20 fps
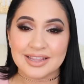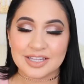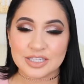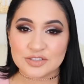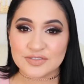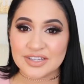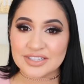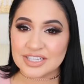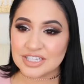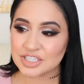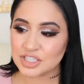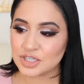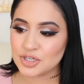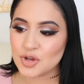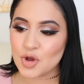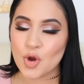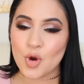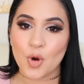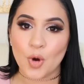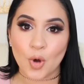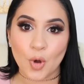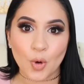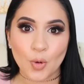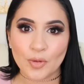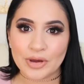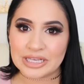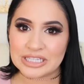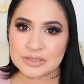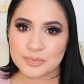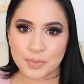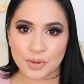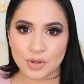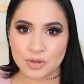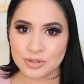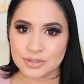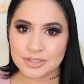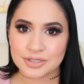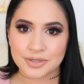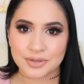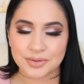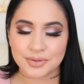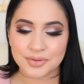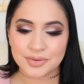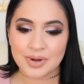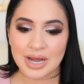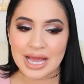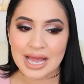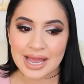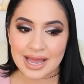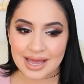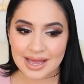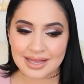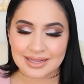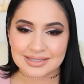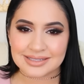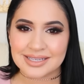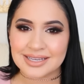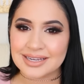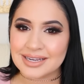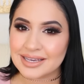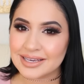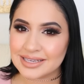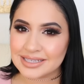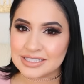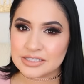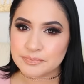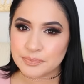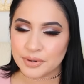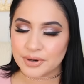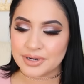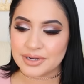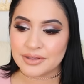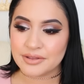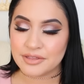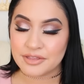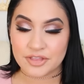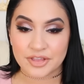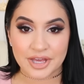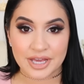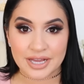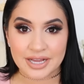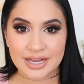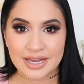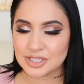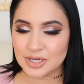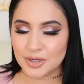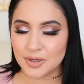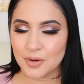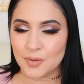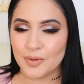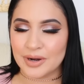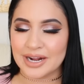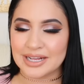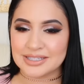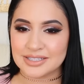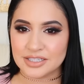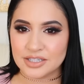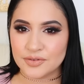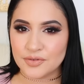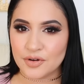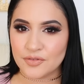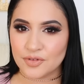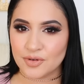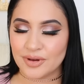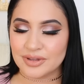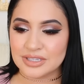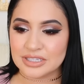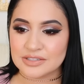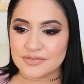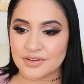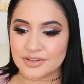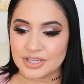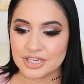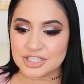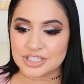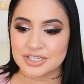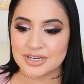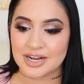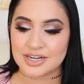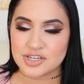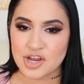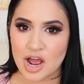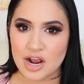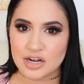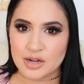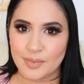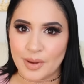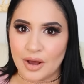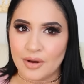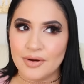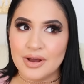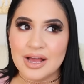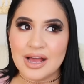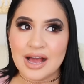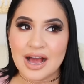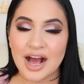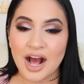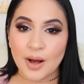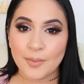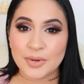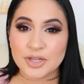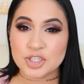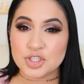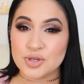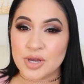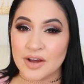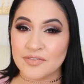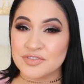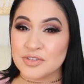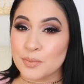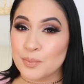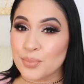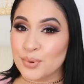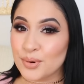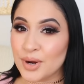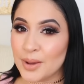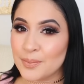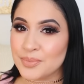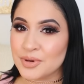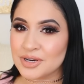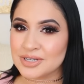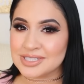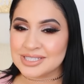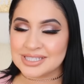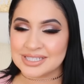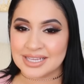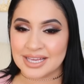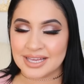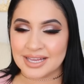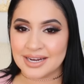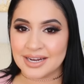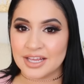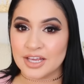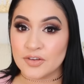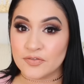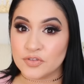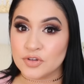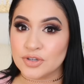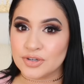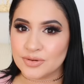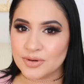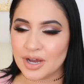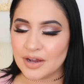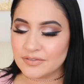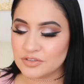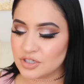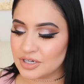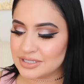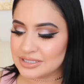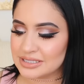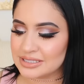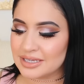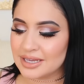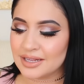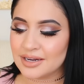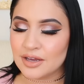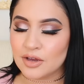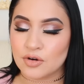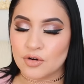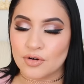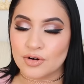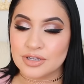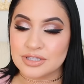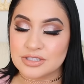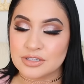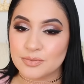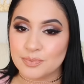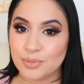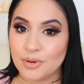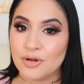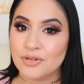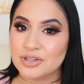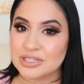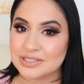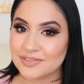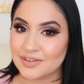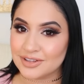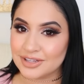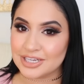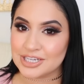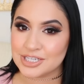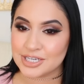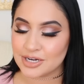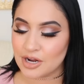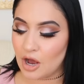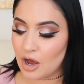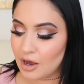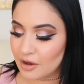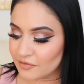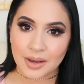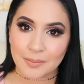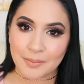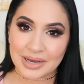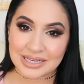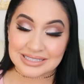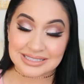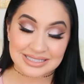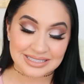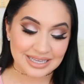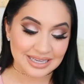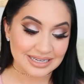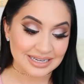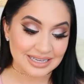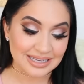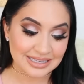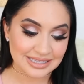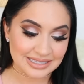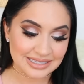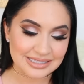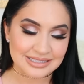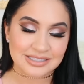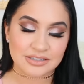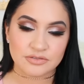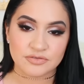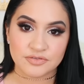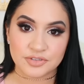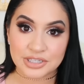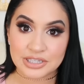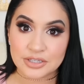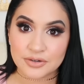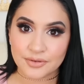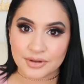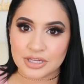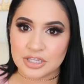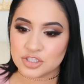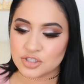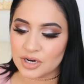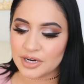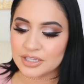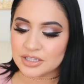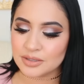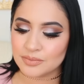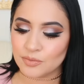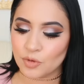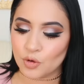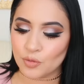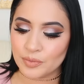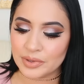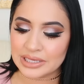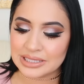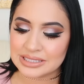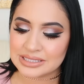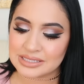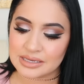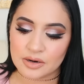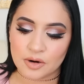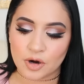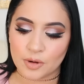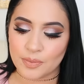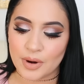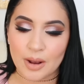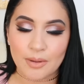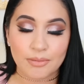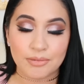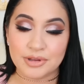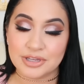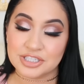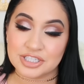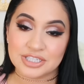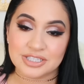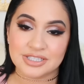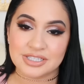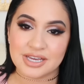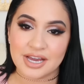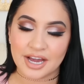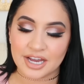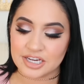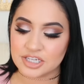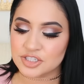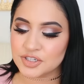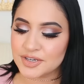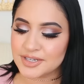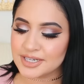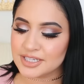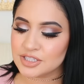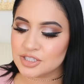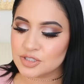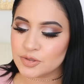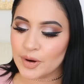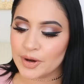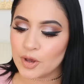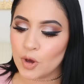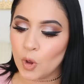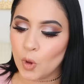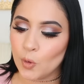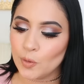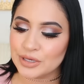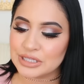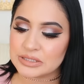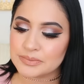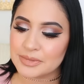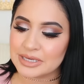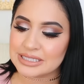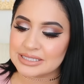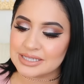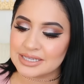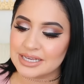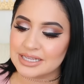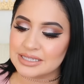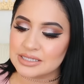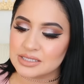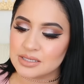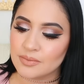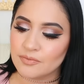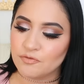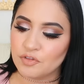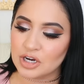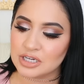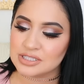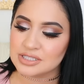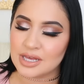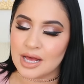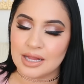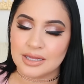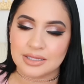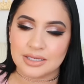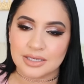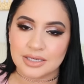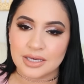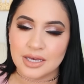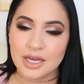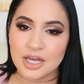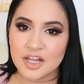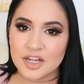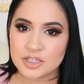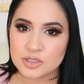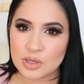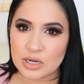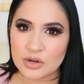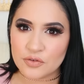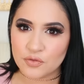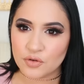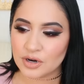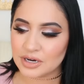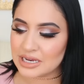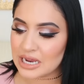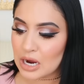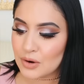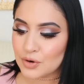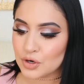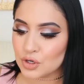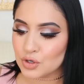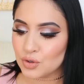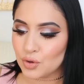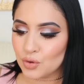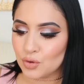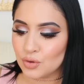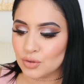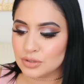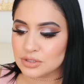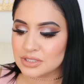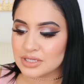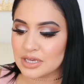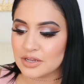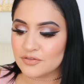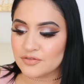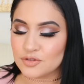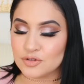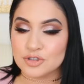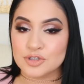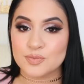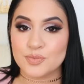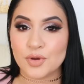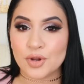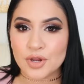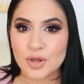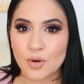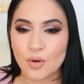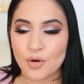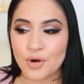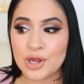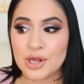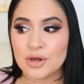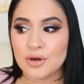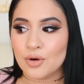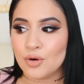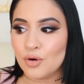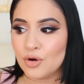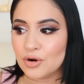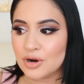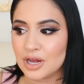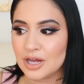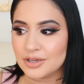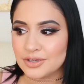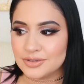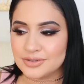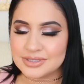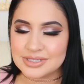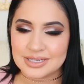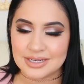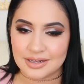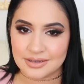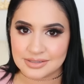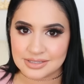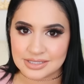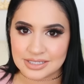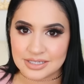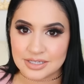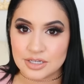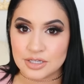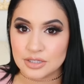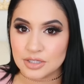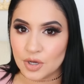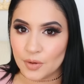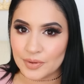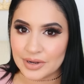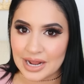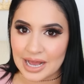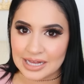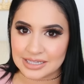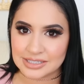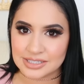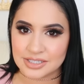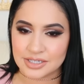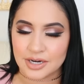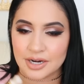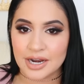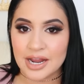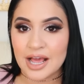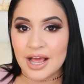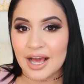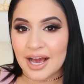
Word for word: This foundation always pulls through and it is pretty thick. So when I did the review on this foundation, I talked about how much you have to prep your skin if you do have dry skin in order to pull this foundation off. My skin is really, really dry at the moment or probably just dehydrated. So I always mix in some Farsali 24 karat gold infused beauty oil or I'll use the LC Glow Enhancer.